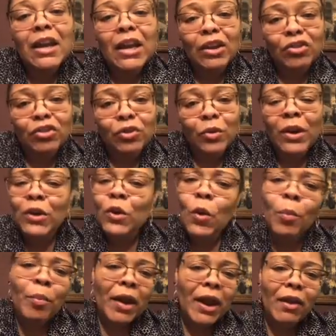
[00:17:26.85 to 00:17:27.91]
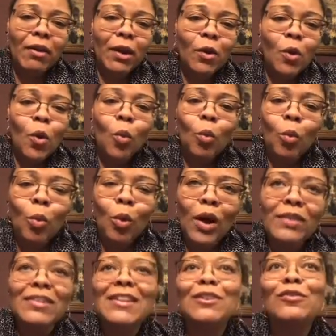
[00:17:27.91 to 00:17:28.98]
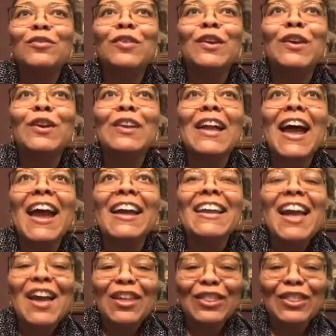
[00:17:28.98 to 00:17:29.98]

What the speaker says: issue, and no parent wants to feel like